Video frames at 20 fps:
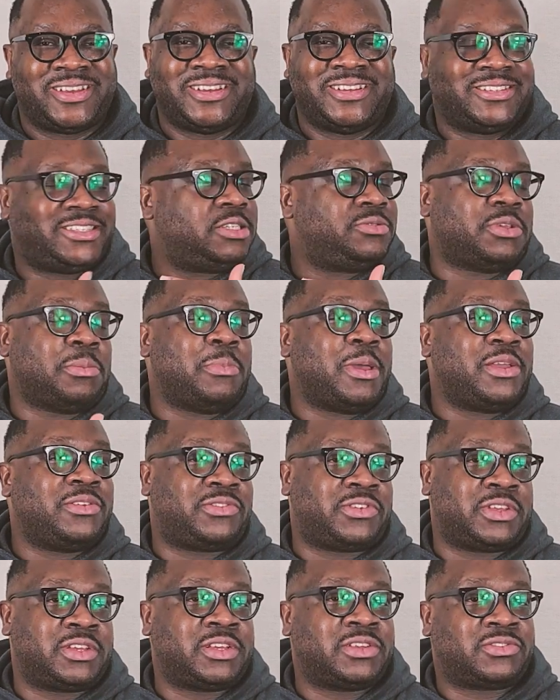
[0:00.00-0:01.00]
She's
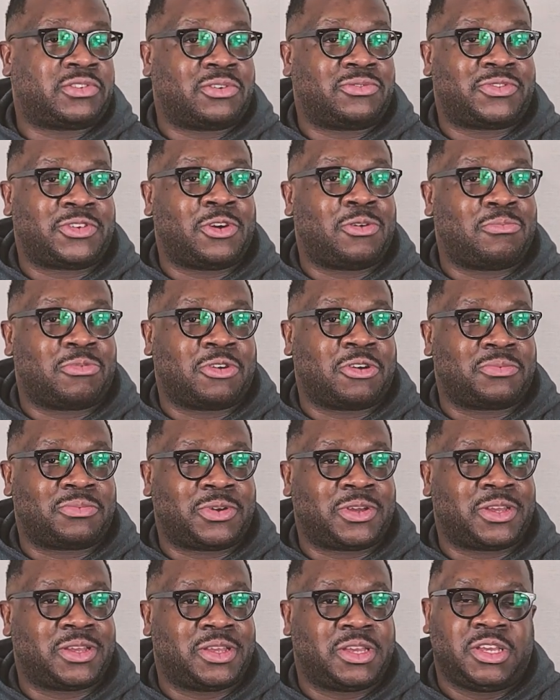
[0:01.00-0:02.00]
amazing as Sophia on
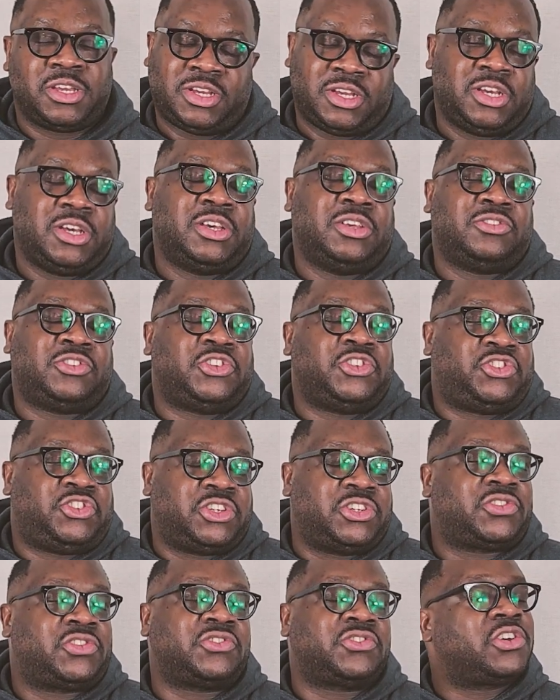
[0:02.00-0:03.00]
Broadway. She's
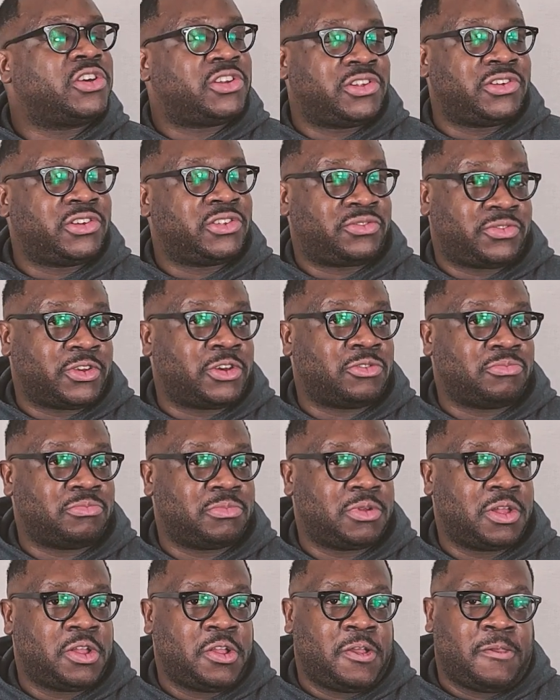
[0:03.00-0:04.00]
just as good in this film.
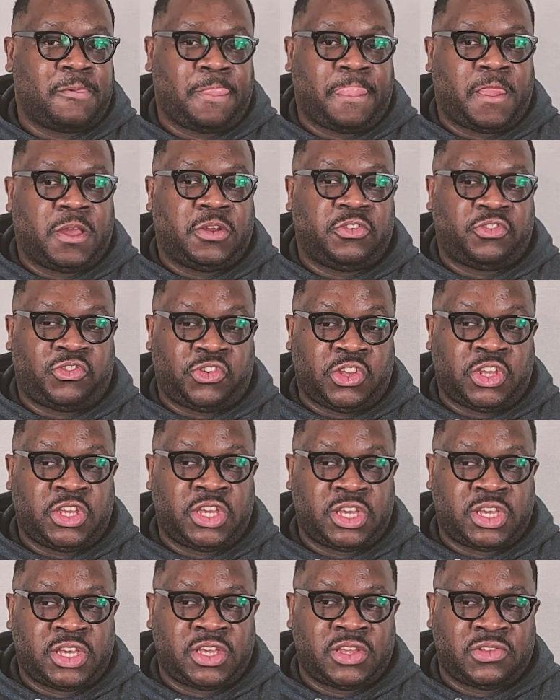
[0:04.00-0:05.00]
She
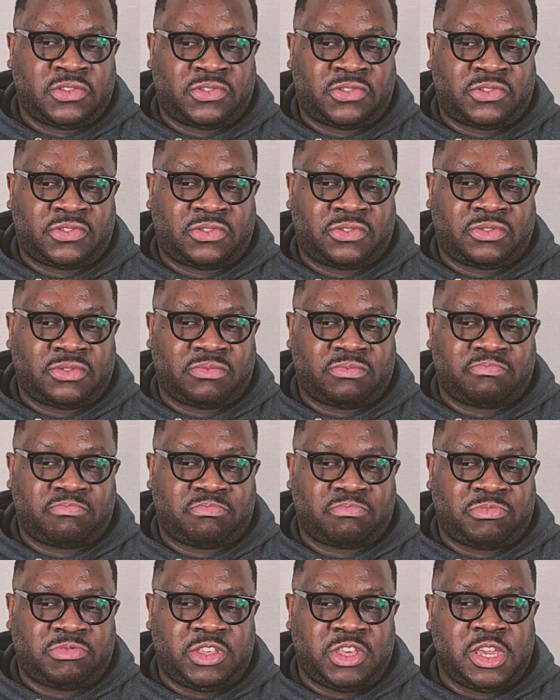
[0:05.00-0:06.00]
is
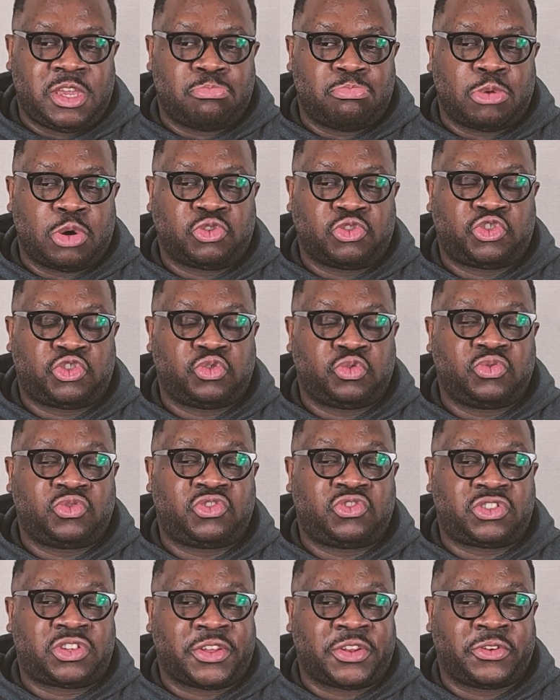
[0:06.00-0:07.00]
the emotional
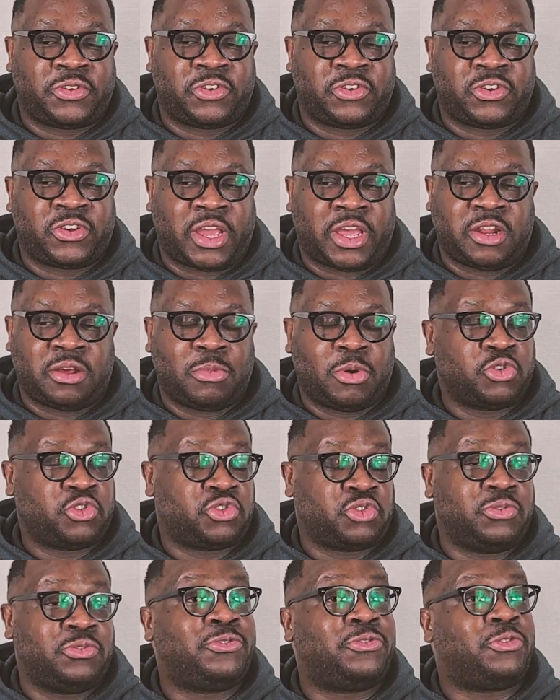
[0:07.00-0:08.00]
center and
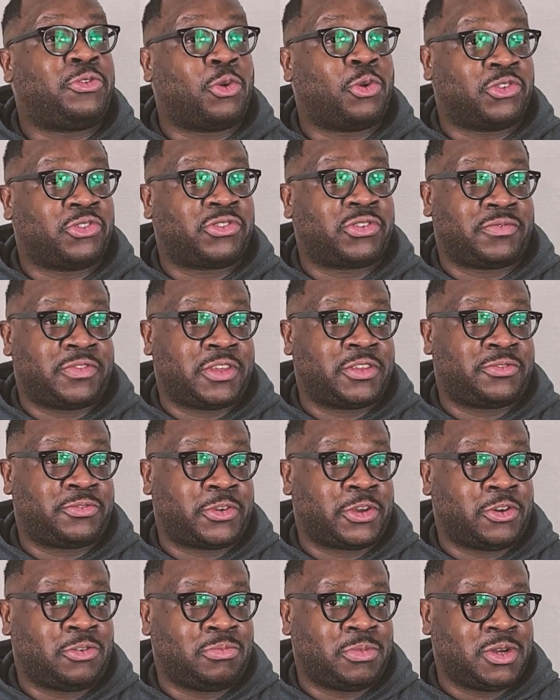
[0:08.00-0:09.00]
emotional force of this
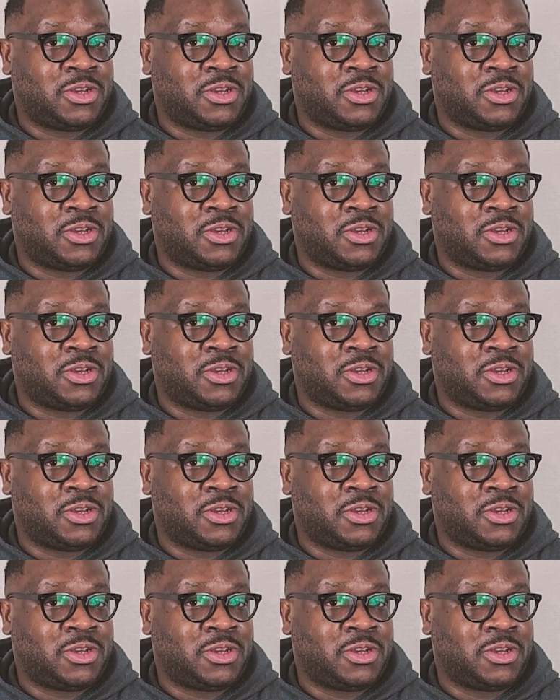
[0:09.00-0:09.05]
film.